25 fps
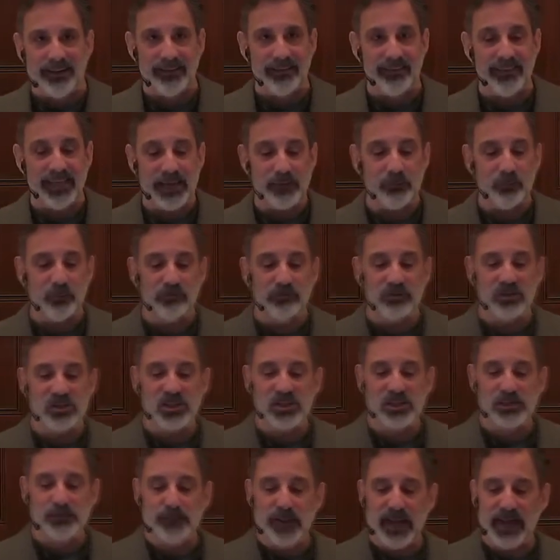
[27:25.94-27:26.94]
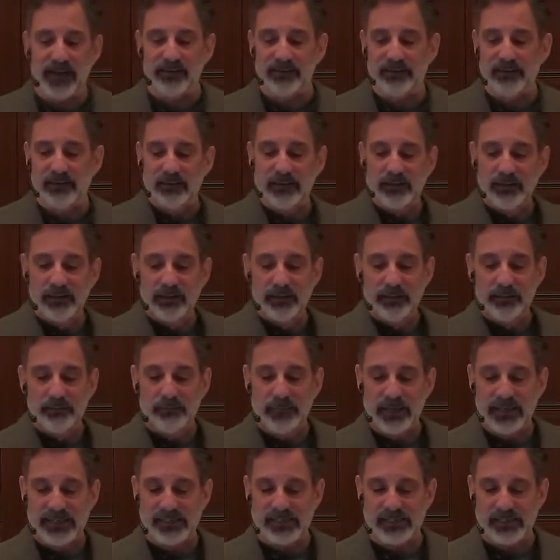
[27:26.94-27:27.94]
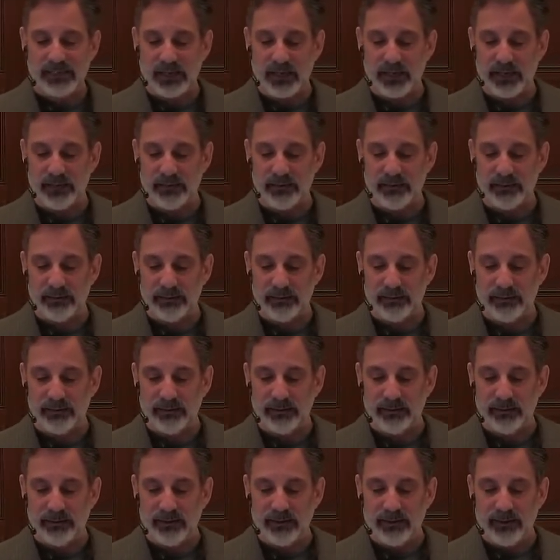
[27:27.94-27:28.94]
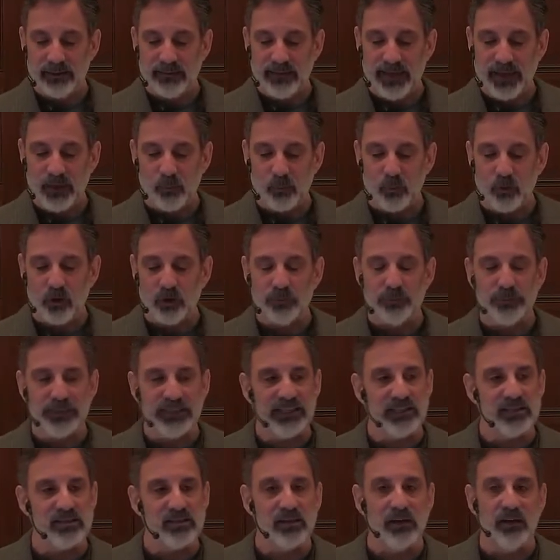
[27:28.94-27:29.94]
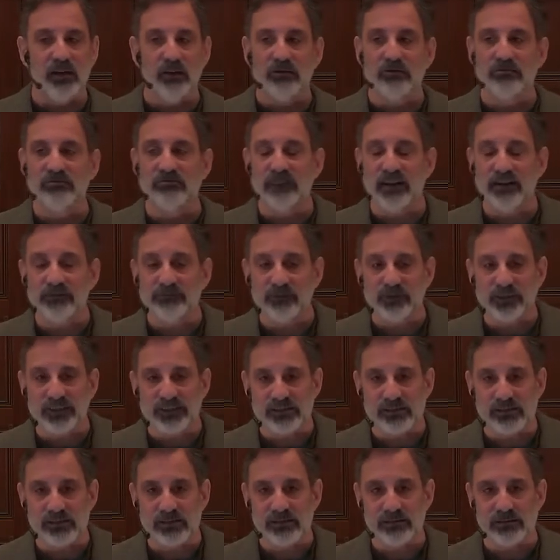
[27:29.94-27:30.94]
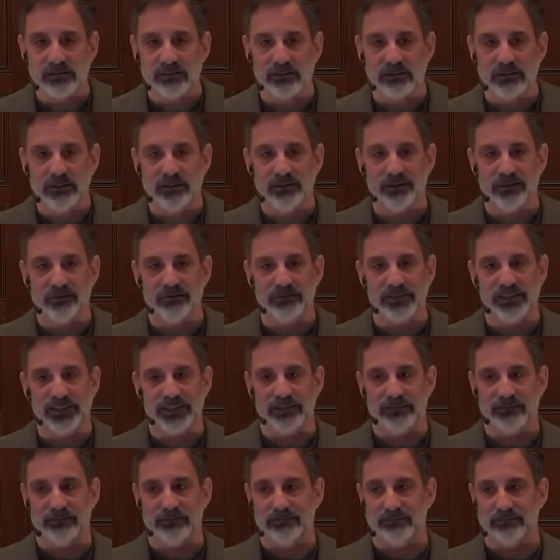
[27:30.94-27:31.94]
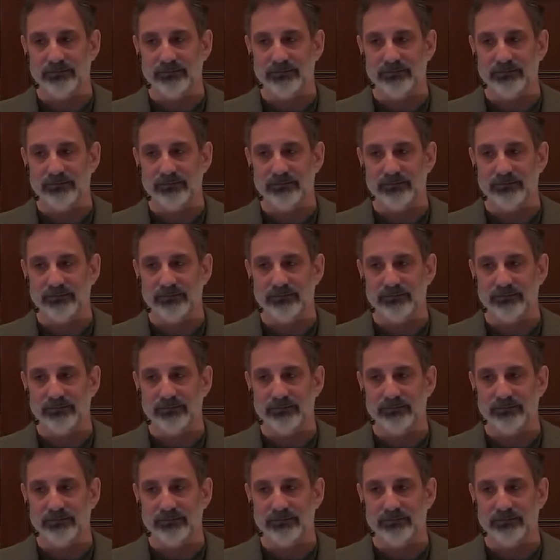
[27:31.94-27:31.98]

They will respect my son. That word means reverence in the Greek.